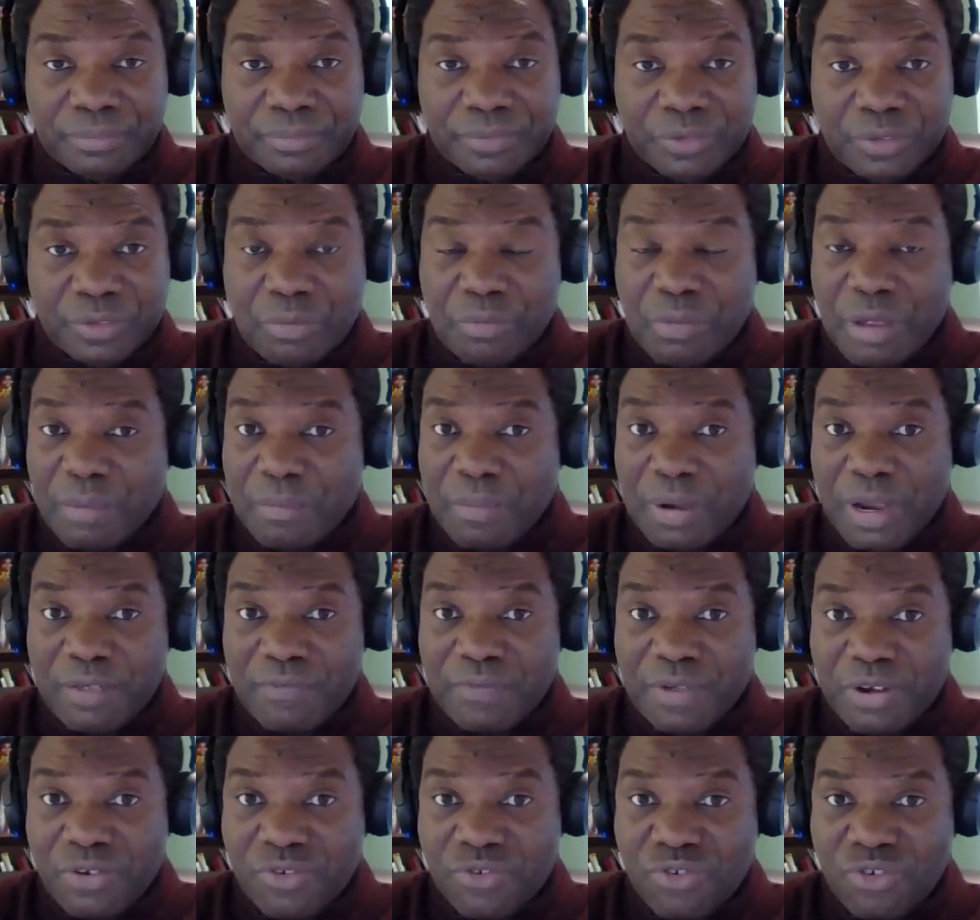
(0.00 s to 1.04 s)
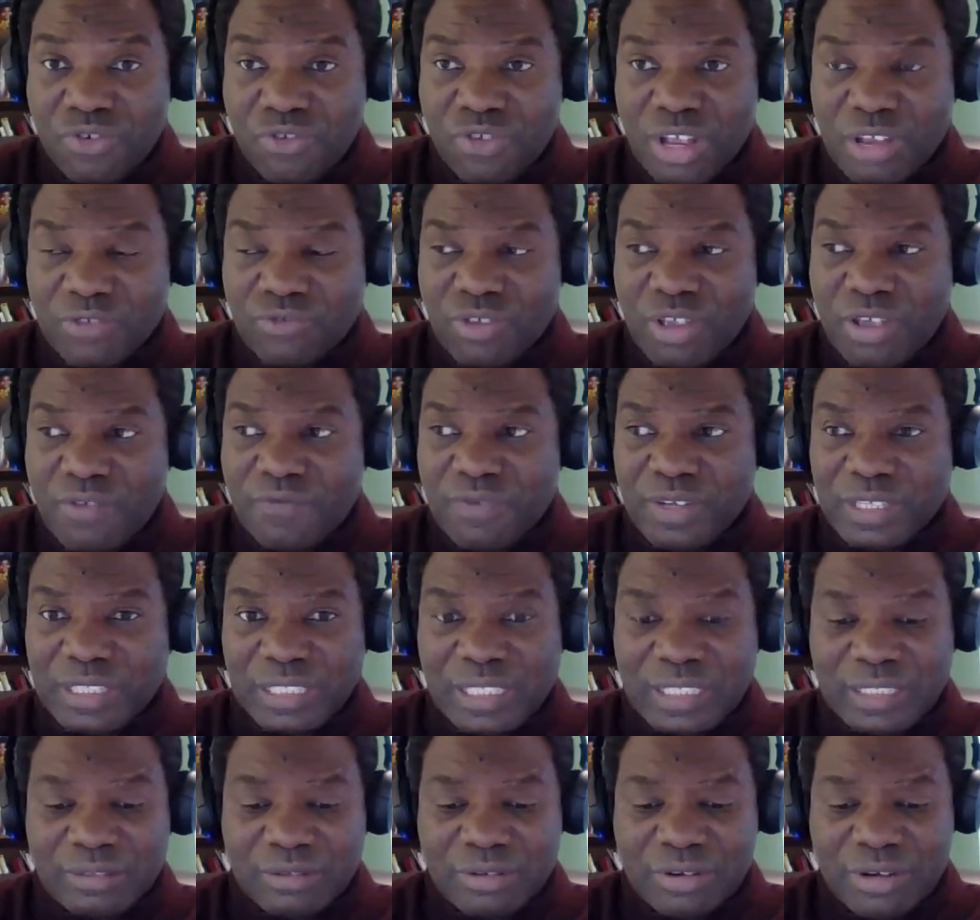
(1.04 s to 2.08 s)
Remember, even Jesus
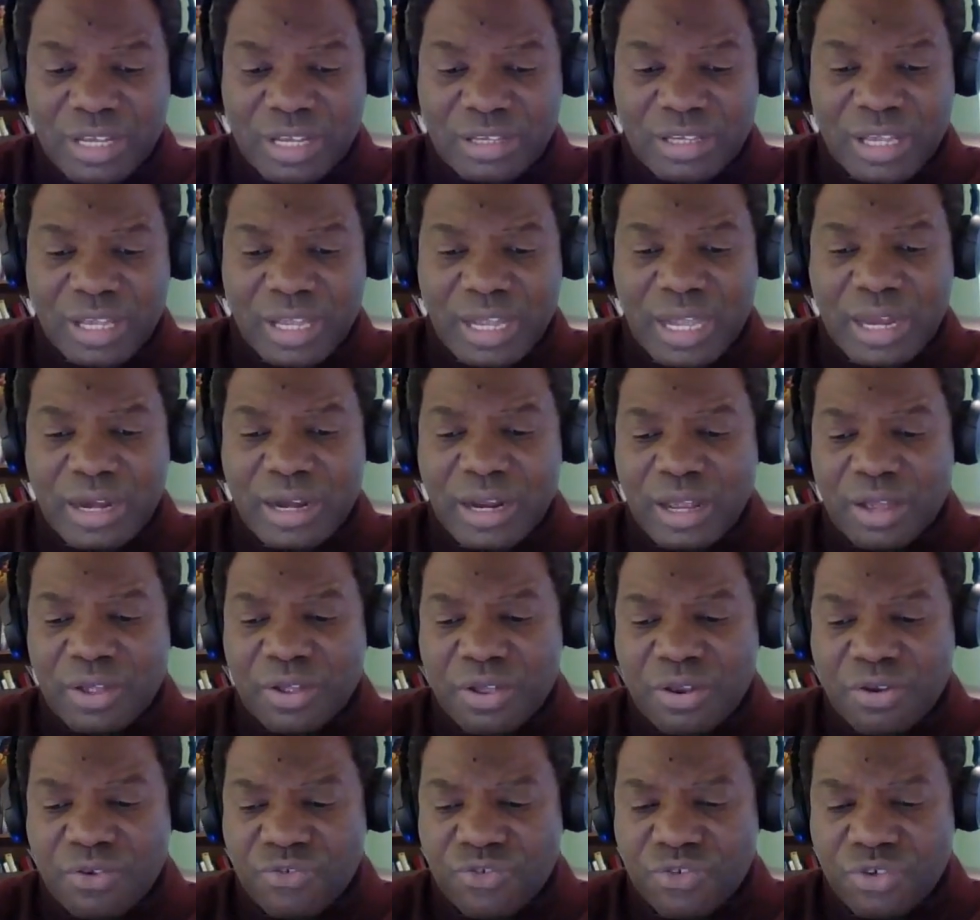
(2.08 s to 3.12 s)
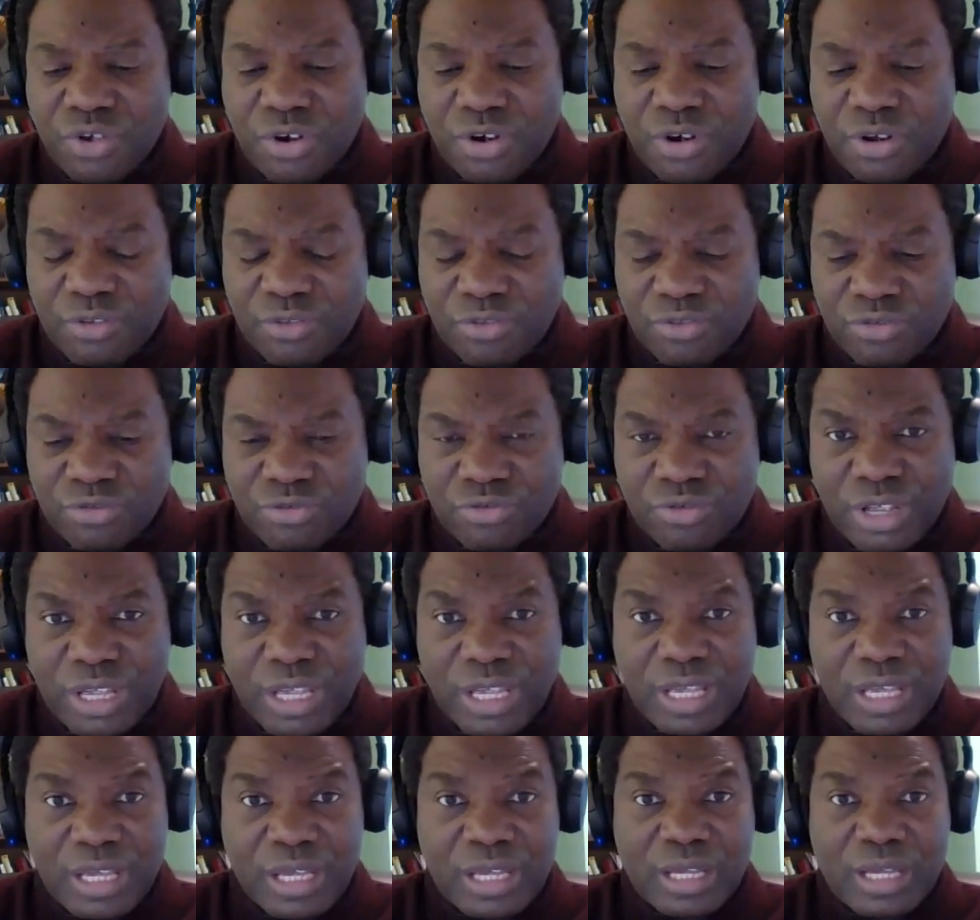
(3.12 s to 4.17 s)
emphasized on it again in John 3,